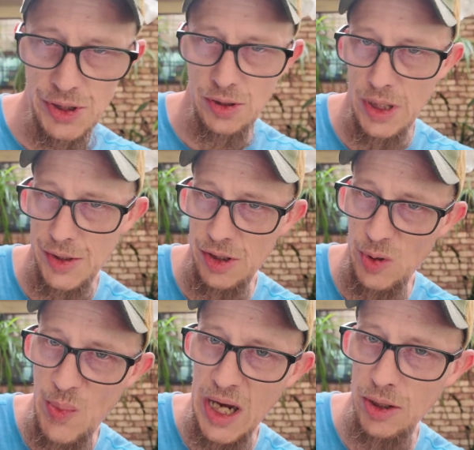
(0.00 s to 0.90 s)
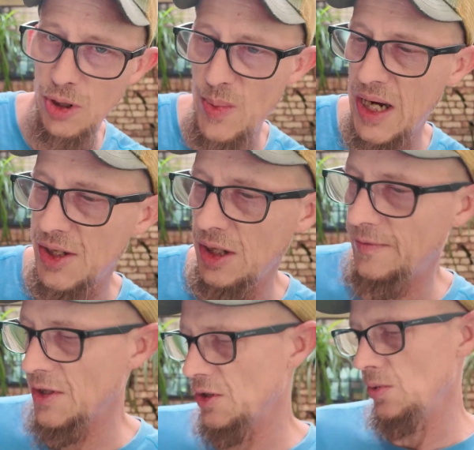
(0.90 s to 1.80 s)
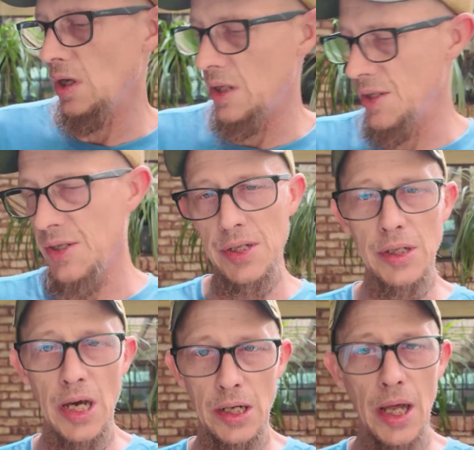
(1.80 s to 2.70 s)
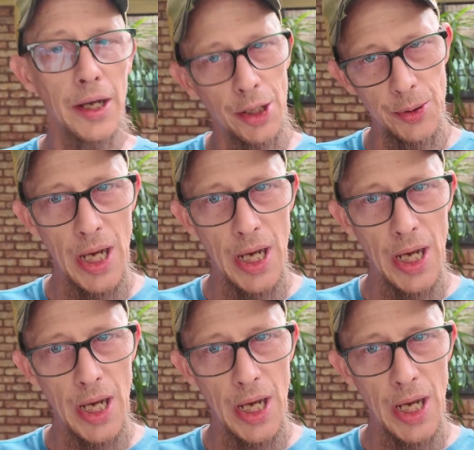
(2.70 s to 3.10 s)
So I assume the Matco and the Mac stuff does as well. I just didn't kind of like go